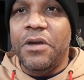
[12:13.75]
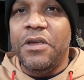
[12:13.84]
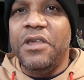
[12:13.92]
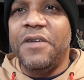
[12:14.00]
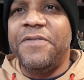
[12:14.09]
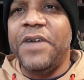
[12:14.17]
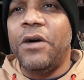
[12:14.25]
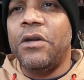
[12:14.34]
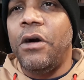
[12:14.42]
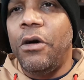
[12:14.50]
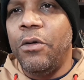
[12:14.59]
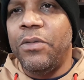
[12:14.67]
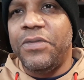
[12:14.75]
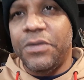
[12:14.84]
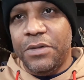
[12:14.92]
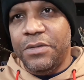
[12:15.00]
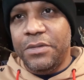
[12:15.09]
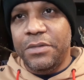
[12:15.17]
You felt
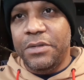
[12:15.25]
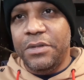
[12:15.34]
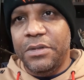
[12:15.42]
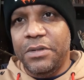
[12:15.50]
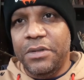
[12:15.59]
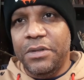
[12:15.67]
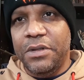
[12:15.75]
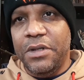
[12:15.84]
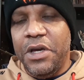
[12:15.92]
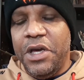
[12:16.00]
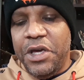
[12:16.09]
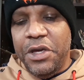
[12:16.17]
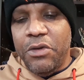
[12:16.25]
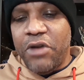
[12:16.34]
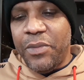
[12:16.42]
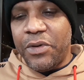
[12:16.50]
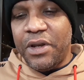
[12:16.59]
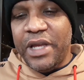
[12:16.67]
hopeful. You were
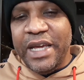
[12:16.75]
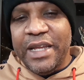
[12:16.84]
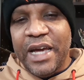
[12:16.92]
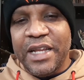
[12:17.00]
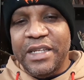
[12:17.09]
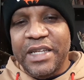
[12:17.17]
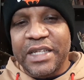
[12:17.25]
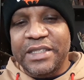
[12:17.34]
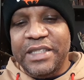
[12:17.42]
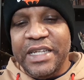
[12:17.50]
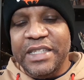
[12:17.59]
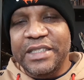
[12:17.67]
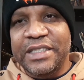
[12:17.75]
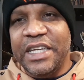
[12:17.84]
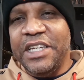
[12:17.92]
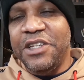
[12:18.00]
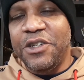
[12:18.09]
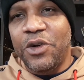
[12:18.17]
able to lay down the next day and say,
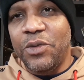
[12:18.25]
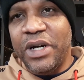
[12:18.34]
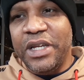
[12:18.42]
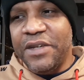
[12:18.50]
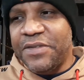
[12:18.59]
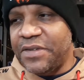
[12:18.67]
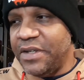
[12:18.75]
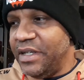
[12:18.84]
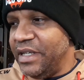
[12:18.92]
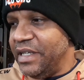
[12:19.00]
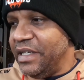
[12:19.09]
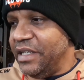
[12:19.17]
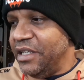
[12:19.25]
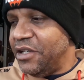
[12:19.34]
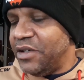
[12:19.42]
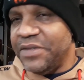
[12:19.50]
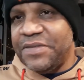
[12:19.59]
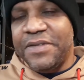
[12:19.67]
you know what, if you
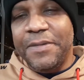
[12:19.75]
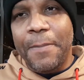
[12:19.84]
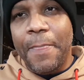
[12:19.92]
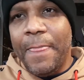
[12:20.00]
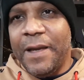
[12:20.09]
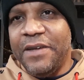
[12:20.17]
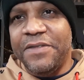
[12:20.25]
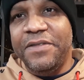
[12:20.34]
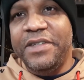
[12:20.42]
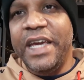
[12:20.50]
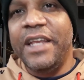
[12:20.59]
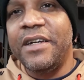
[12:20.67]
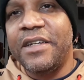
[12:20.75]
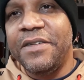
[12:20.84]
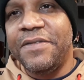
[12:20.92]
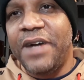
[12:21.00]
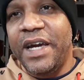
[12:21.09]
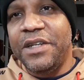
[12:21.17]
know, if if data can
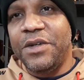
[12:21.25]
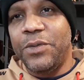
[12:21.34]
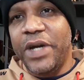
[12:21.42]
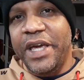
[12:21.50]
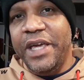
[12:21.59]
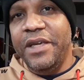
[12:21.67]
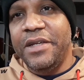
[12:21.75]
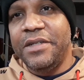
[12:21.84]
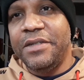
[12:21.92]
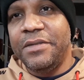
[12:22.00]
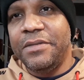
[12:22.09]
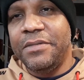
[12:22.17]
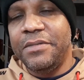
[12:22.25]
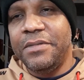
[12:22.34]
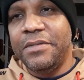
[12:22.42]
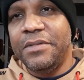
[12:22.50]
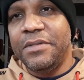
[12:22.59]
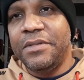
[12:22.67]
find a way
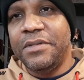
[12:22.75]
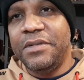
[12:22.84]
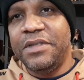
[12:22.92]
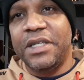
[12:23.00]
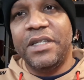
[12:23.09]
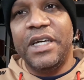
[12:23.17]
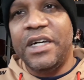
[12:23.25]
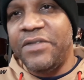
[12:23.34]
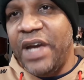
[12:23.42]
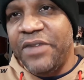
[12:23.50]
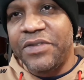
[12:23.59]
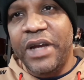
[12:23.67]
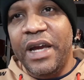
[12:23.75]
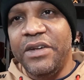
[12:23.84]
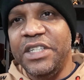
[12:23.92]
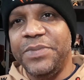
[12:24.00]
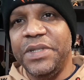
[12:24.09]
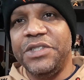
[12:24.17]
to love after how
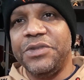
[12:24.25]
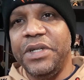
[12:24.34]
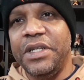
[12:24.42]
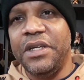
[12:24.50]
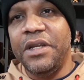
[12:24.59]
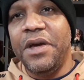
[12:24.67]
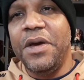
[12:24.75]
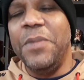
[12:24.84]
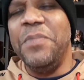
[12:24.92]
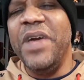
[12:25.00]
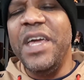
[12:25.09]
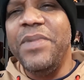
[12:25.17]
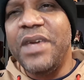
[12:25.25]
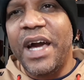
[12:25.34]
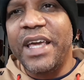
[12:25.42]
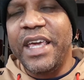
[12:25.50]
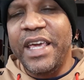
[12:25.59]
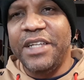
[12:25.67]
he's been treated, maybe I
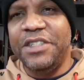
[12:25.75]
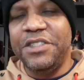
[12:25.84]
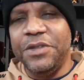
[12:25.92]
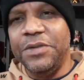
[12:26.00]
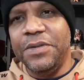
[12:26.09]
can too.